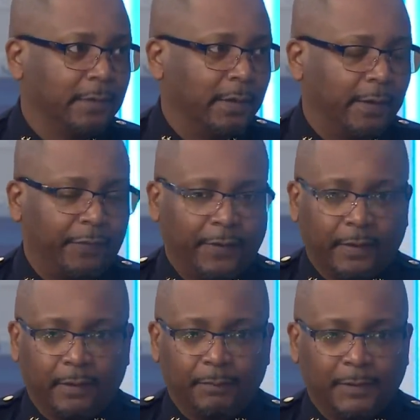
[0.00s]
Uh, I
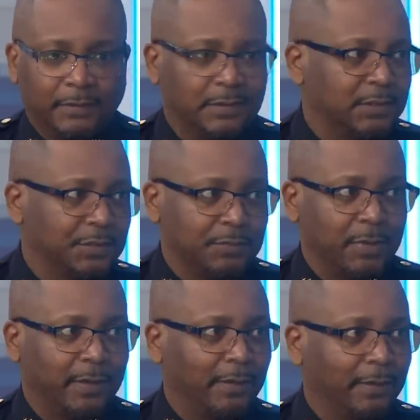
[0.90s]
think impulse decision
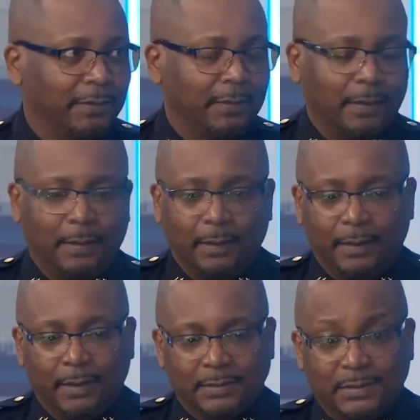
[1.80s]
making.
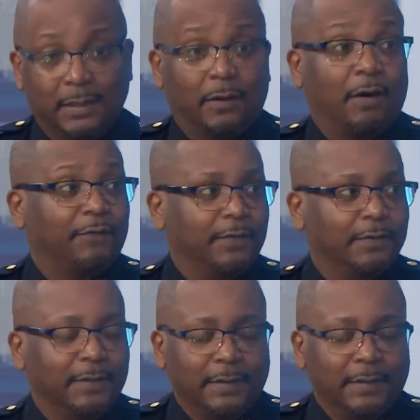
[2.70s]
Uh, I, I, say it often.